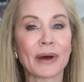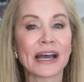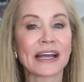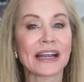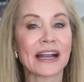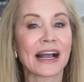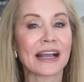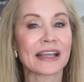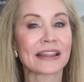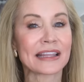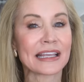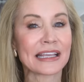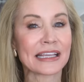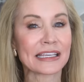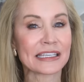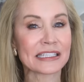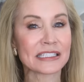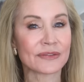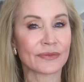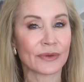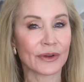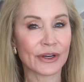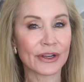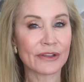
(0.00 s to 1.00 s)
but I think it
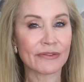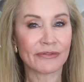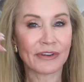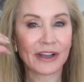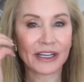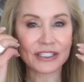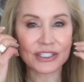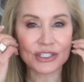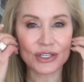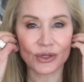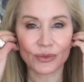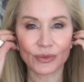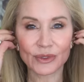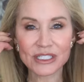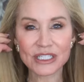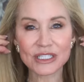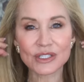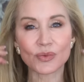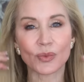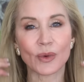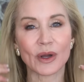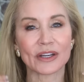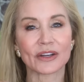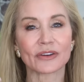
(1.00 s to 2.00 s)
is very functional, which
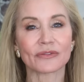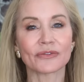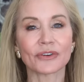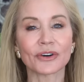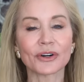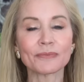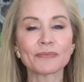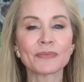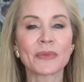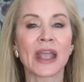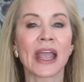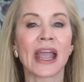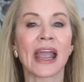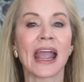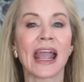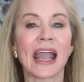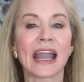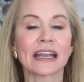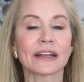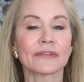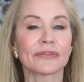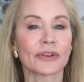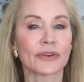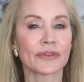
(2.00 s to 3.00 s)
is wonderful.
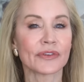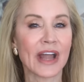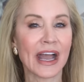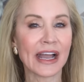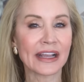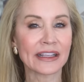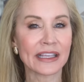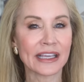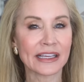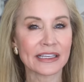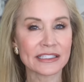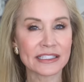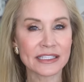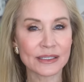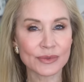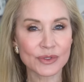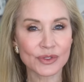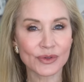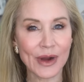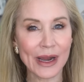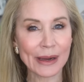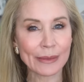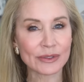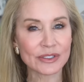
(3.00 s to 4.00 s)
And if you're not yet a
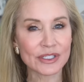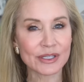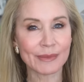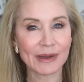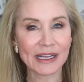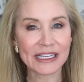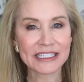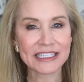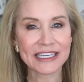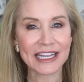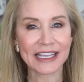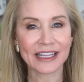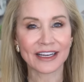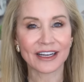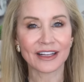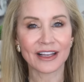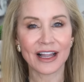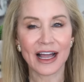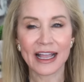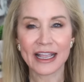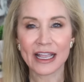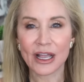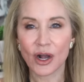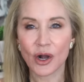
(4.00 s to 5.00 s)
subscriber to my
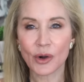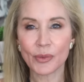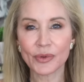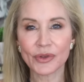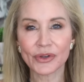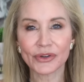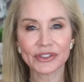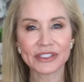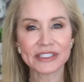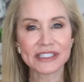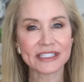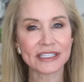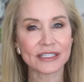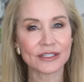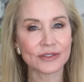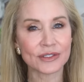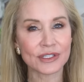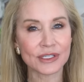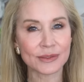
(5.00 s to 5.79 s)
channel, I hope you'll consider